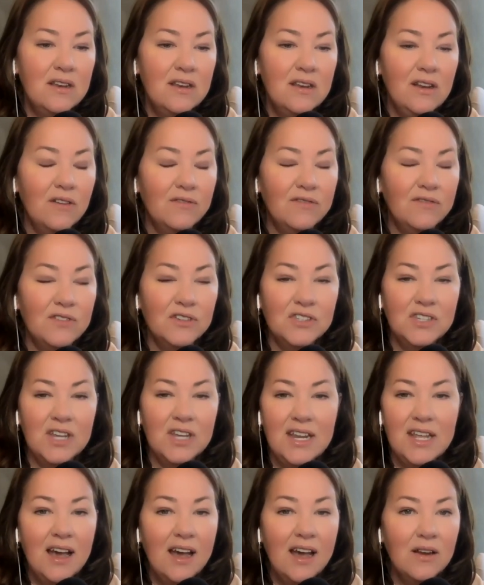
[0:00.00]
you know, if there's
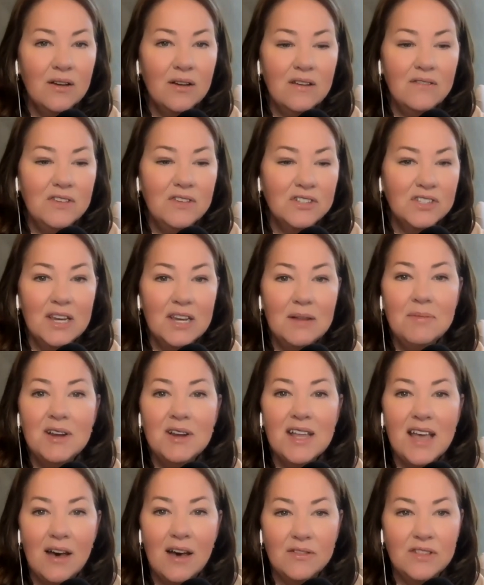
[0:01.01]

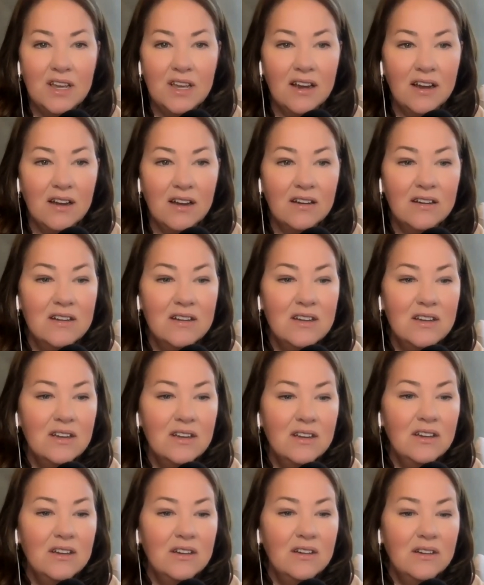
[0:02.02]
anybody out there
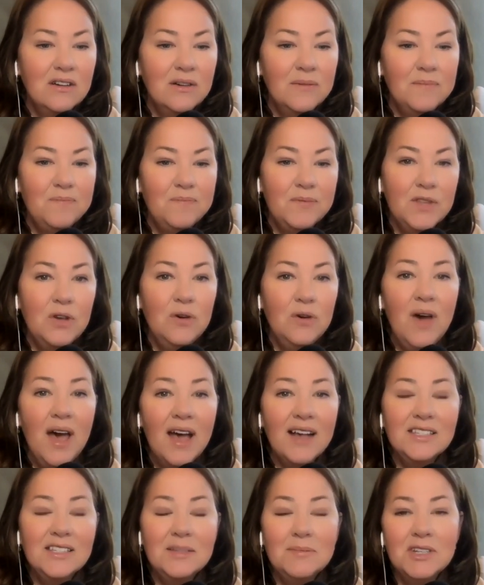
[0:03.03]
who
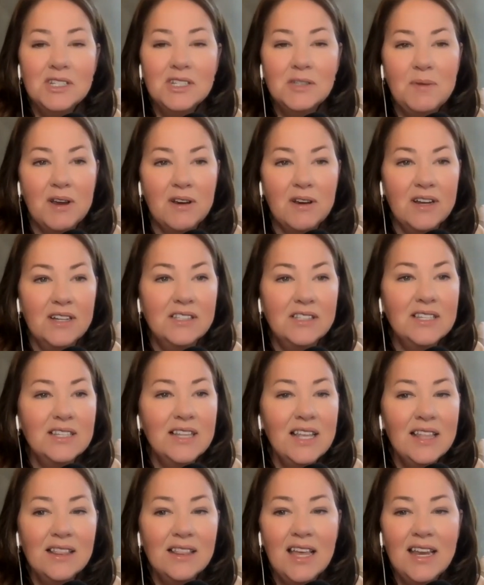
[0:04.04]
has some experience,
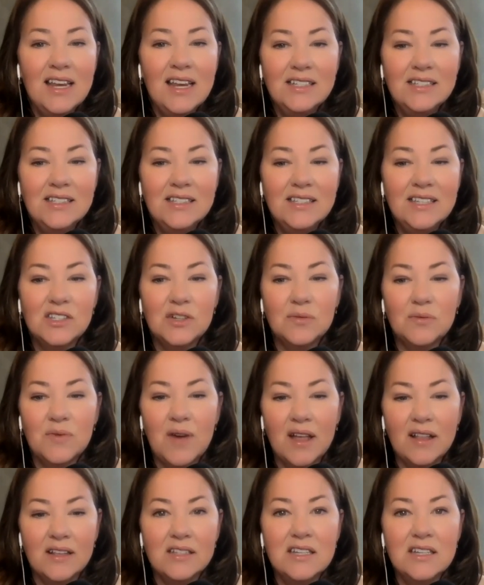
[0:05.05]
and Lady C is a
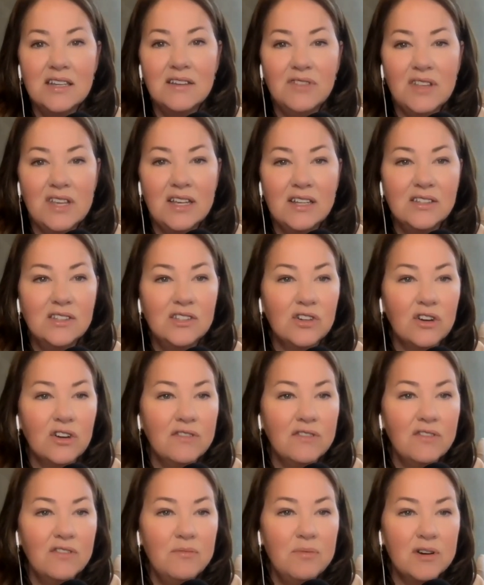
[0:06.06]
relatively
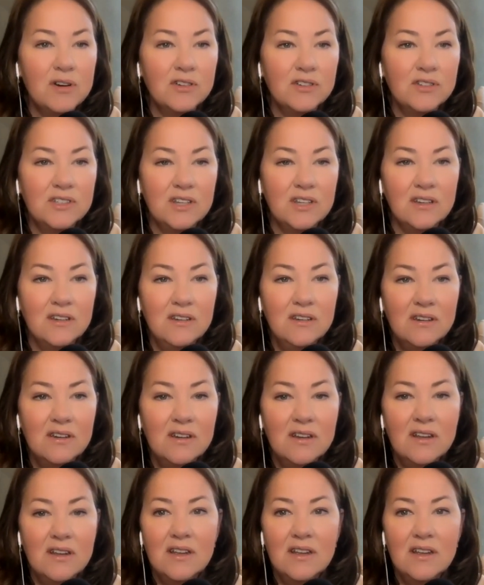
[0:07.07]
conservative person
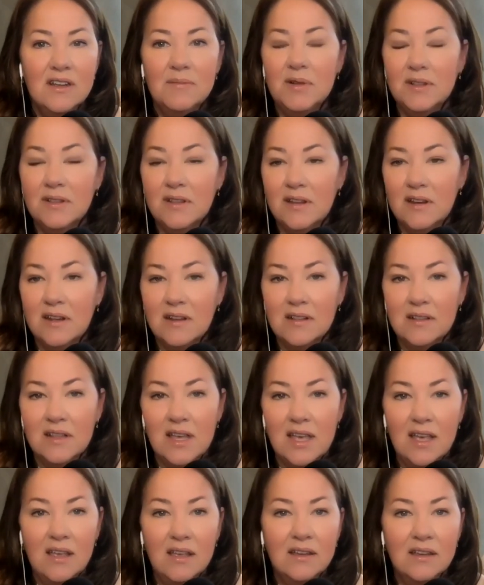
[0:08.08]

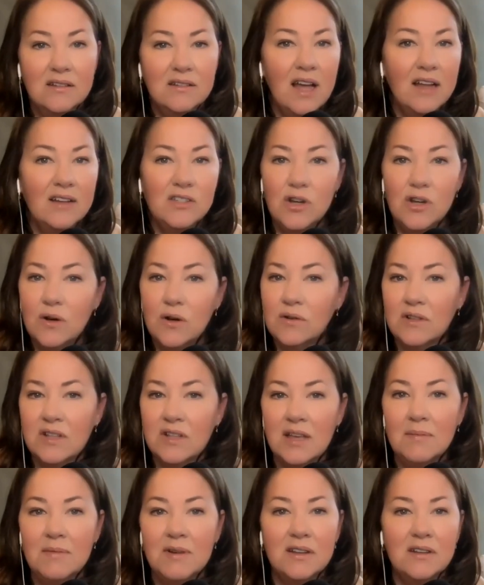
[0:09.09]
politically, not
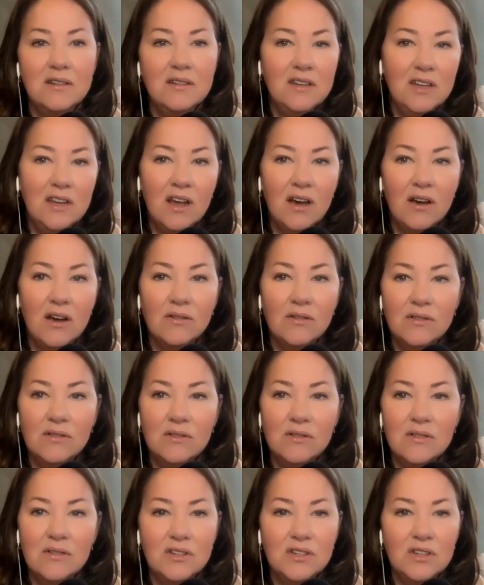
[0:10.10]
totally, but you know,
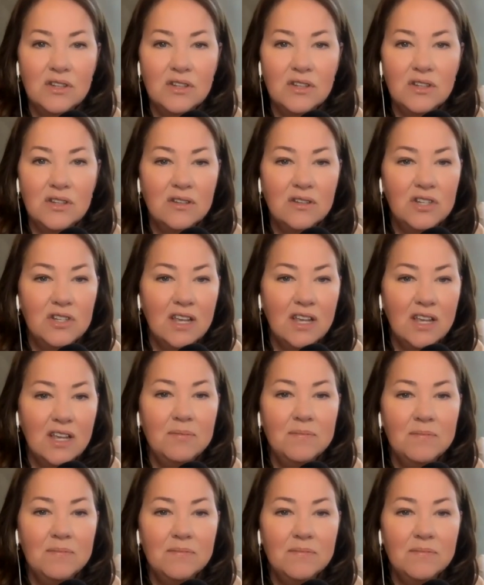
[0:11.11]
she's on the